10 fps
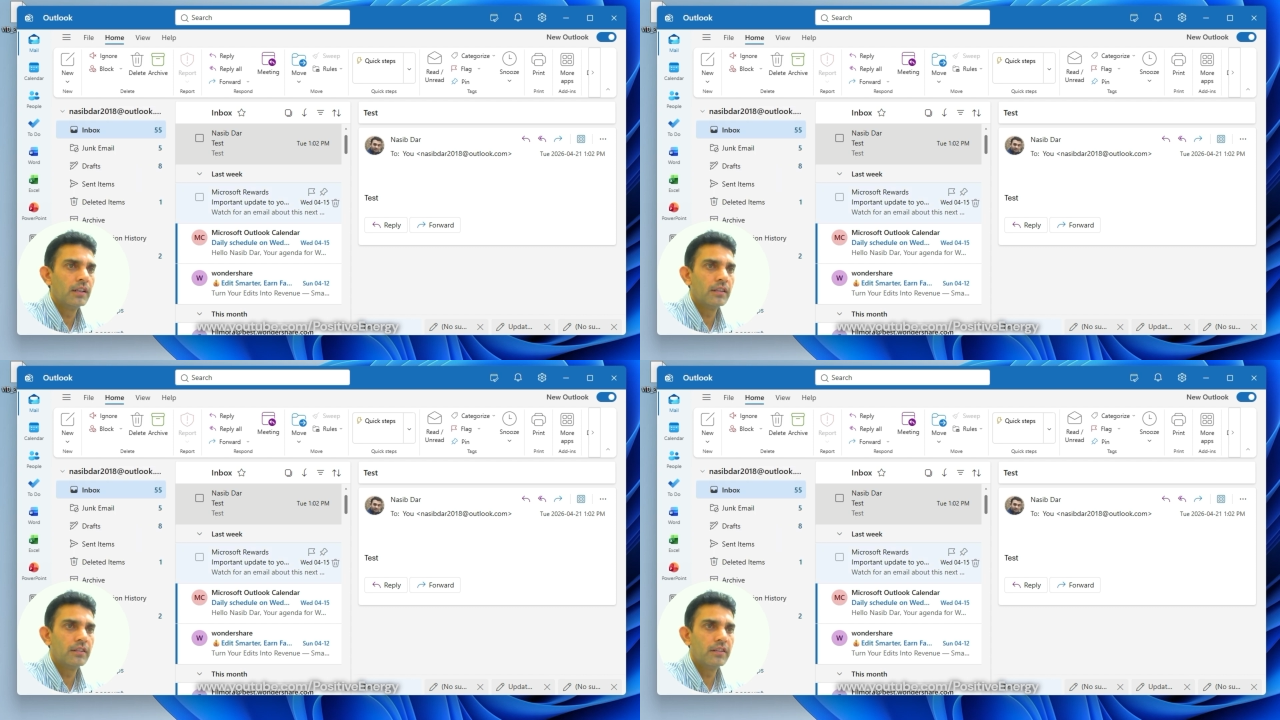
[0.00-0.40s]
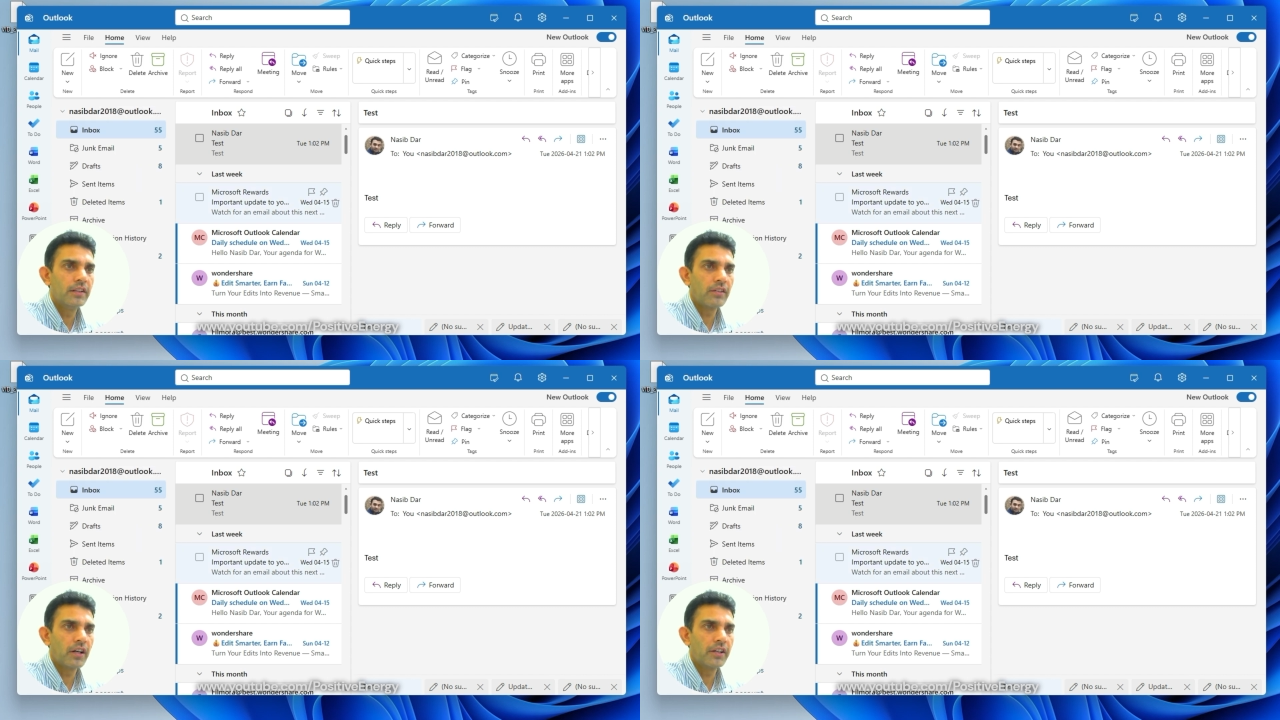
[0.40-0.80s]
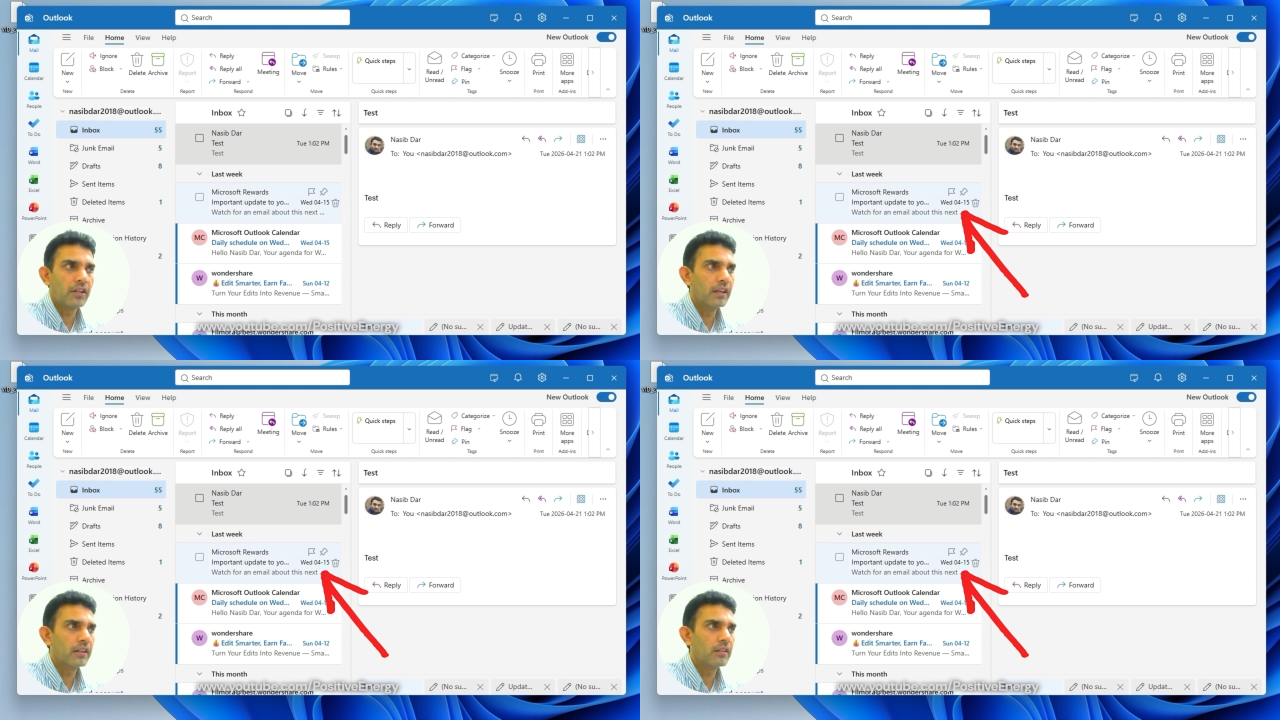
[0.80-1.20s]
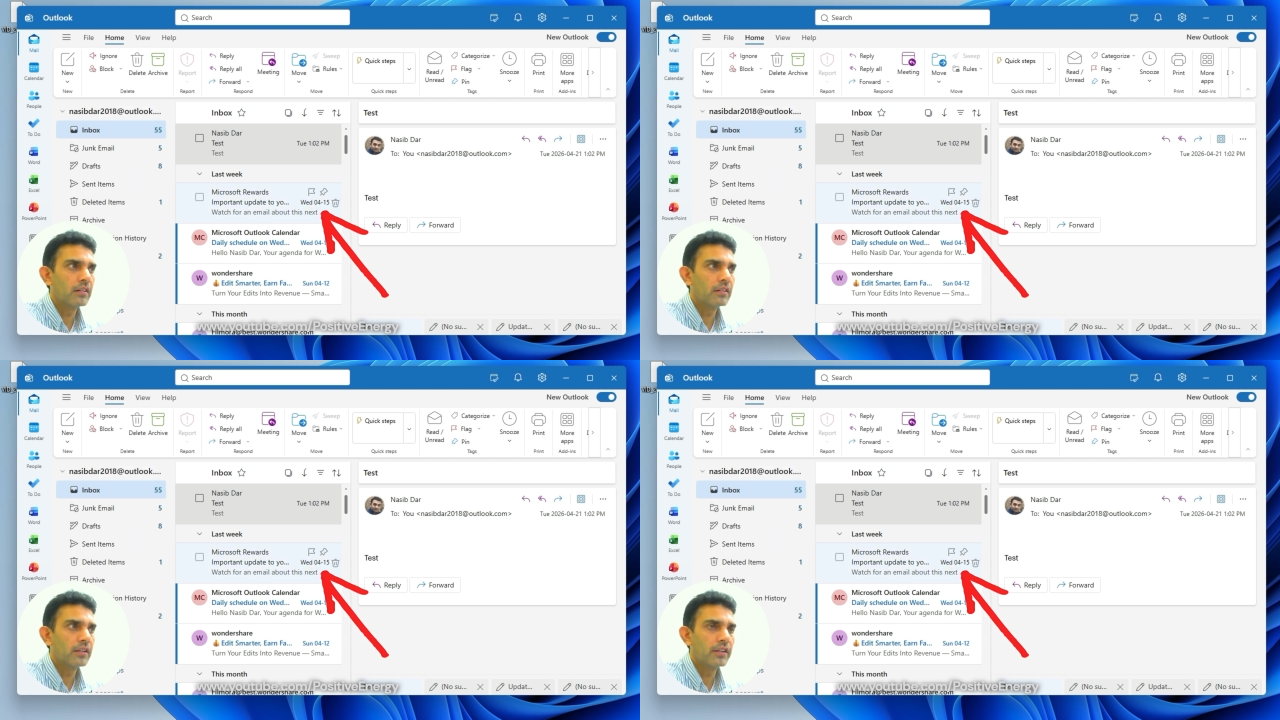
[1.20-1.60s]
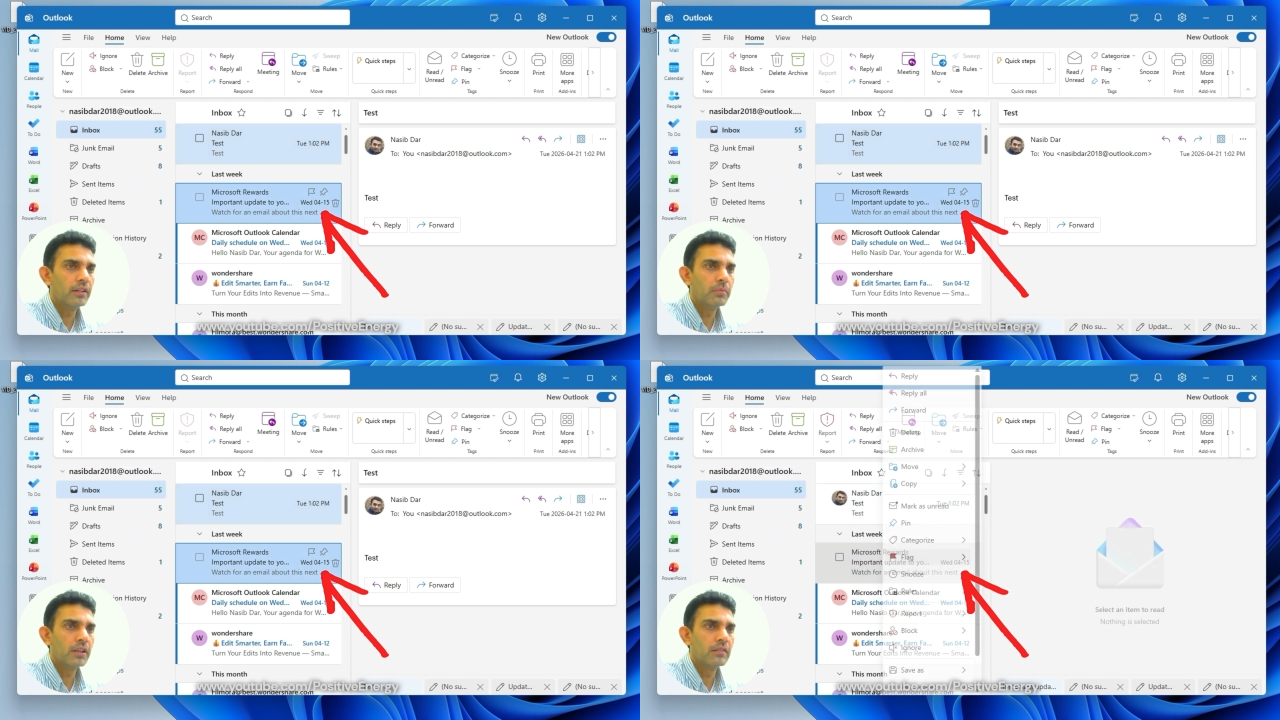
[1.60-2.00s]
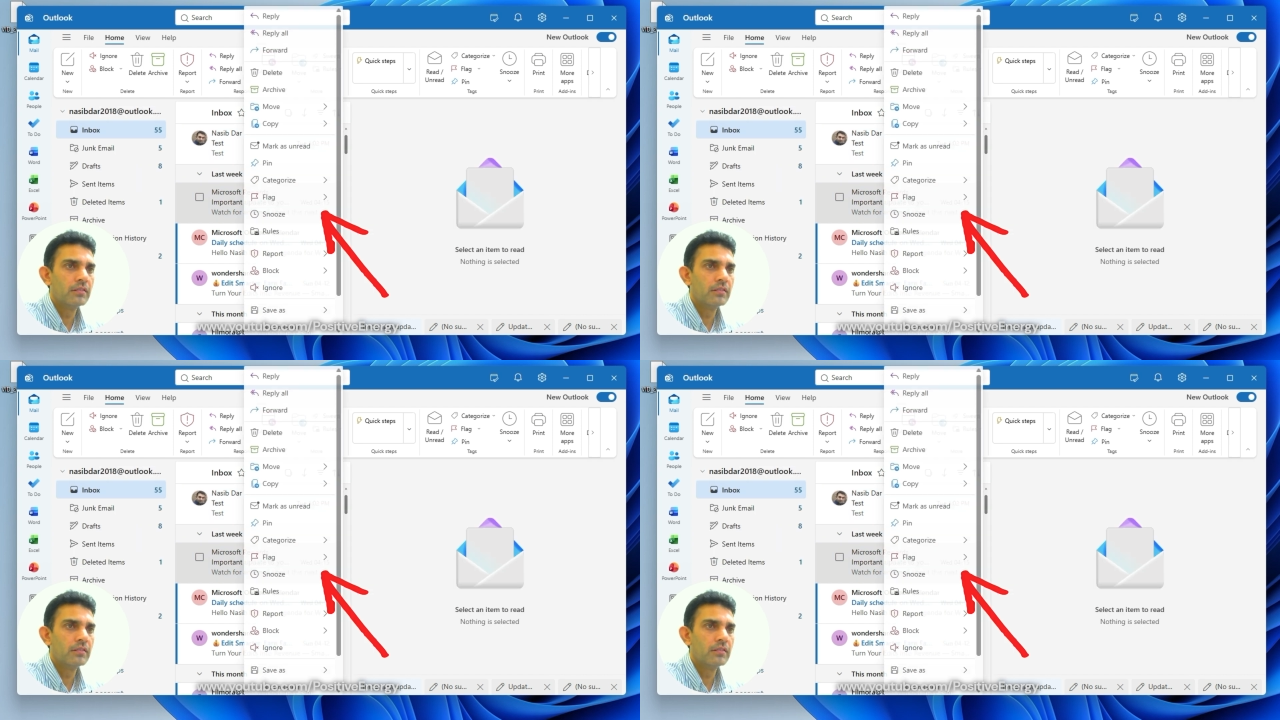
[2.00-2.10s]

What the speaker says: Then right click on the email.